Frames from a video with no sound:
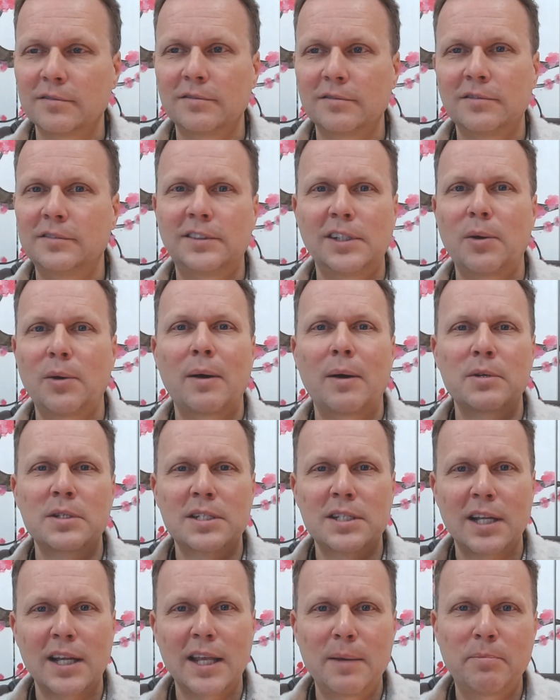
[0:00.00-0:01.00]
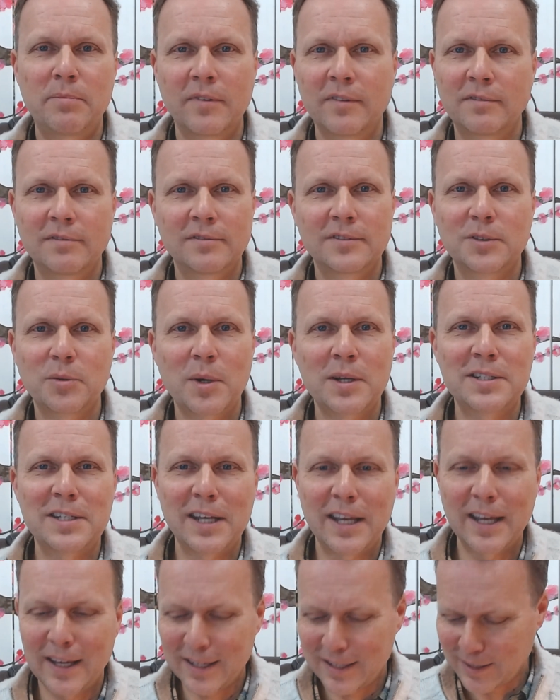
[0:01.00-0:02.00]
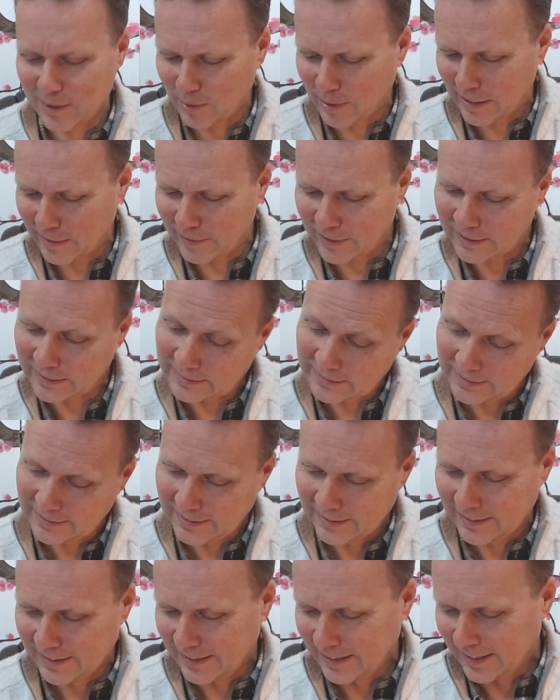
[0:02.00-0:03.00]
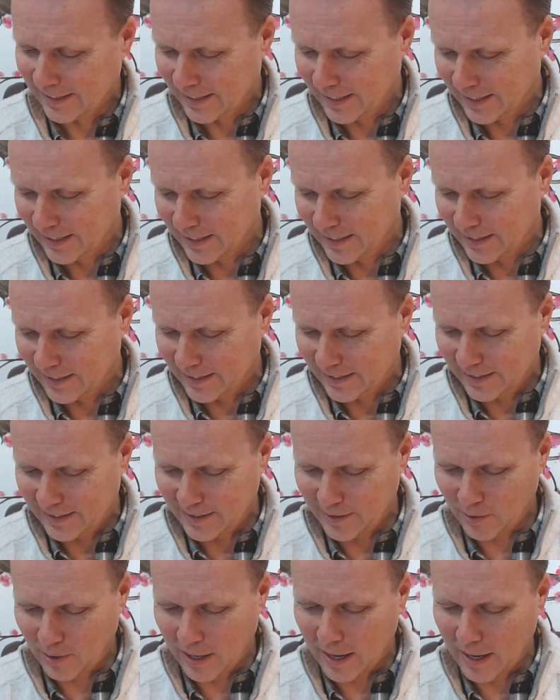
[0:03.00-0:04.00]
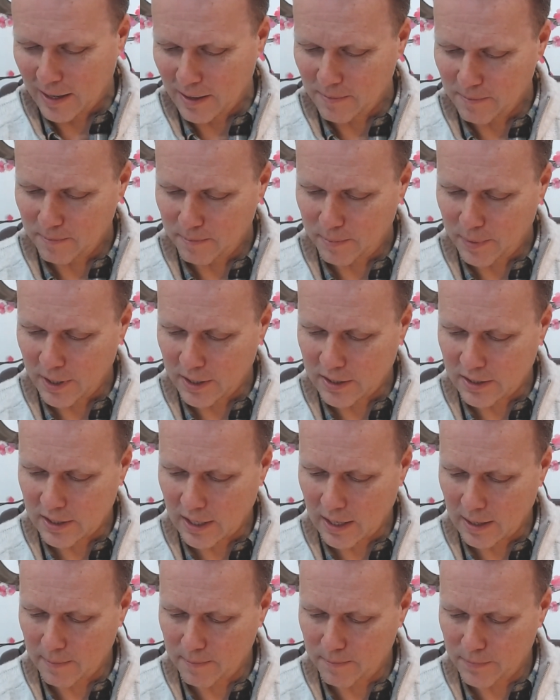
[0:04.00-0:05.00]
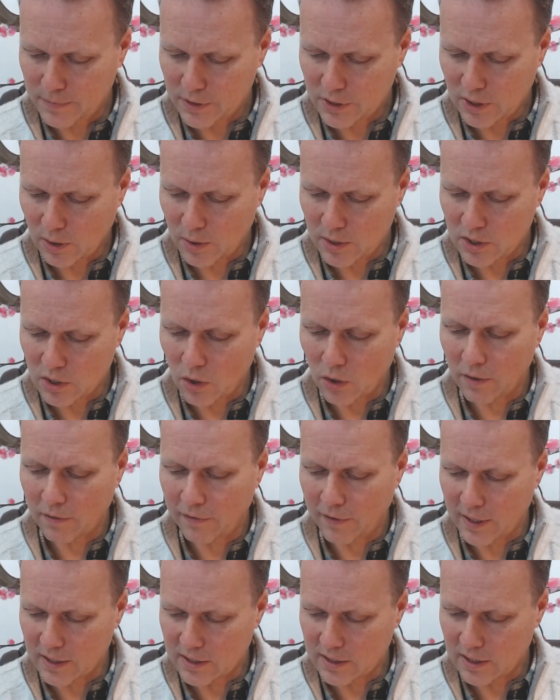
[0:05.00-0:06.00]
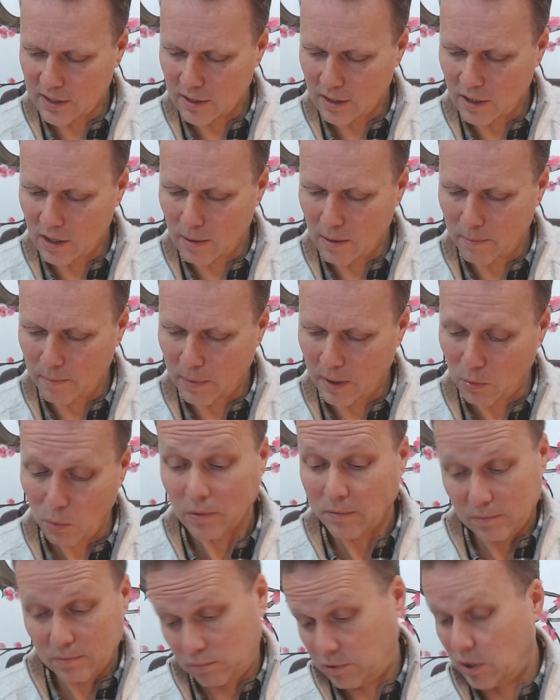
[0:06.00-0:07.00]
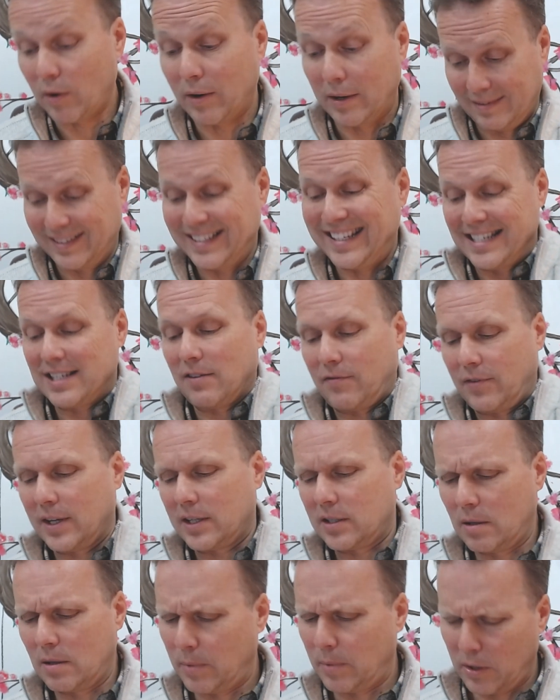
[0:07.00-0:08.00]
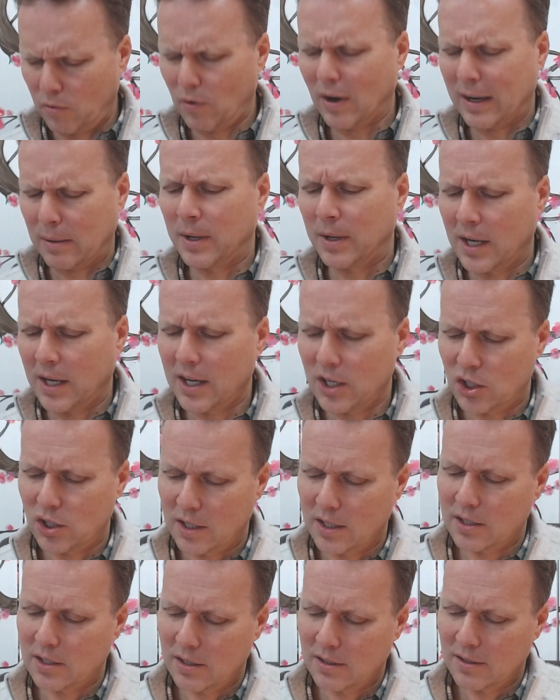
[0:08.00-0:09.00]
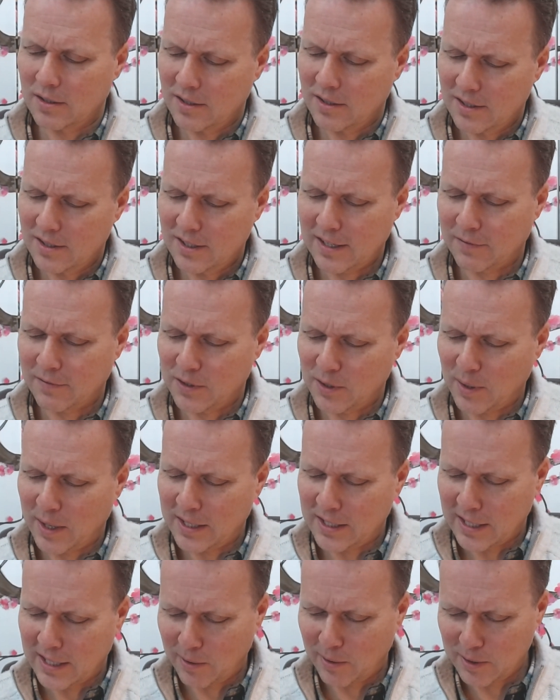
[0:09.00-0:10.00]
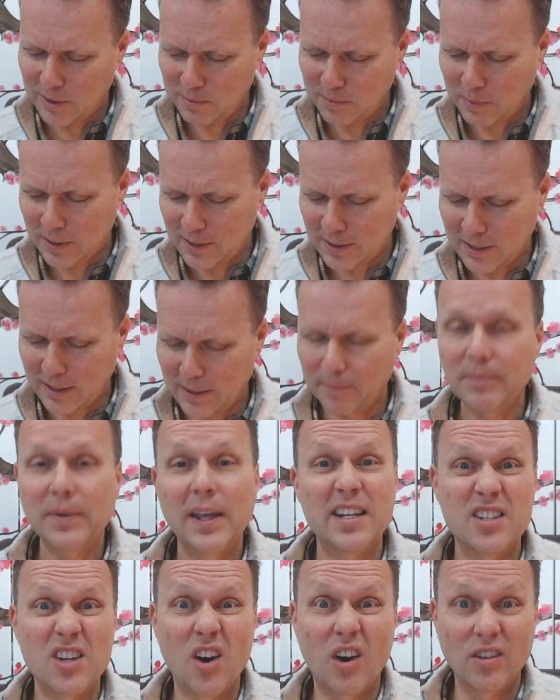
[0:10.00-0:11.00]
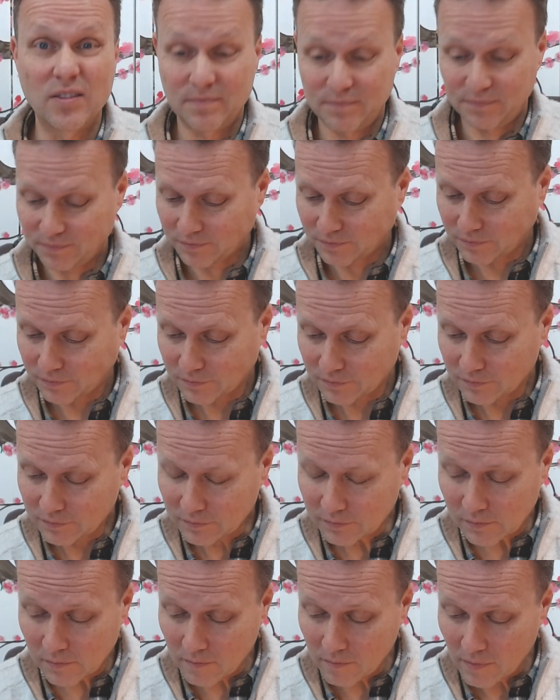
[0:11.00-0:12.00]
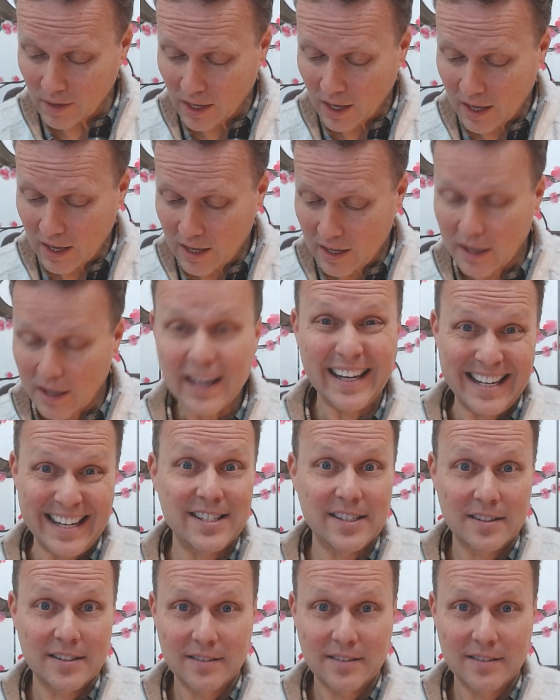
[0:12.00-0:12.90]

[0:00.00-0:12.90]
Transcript: 2 hours sleep for 20 years or whatever. Okay, but so it's not a fixed number. Well, sorry, it is a fixed number. The recommendation is 7 to 8 hours, but it's not. It is.